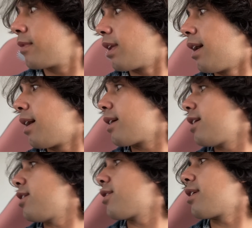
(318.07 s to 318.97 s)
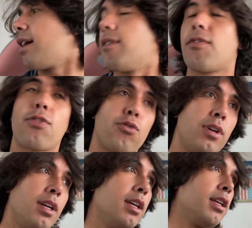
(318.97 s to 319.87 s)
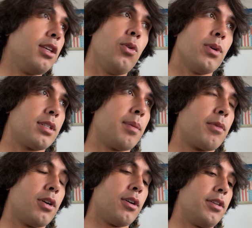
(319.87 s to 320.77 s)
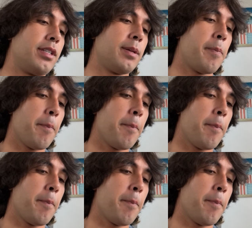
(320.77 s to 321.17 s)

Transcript: I here have 3 US SIM cards,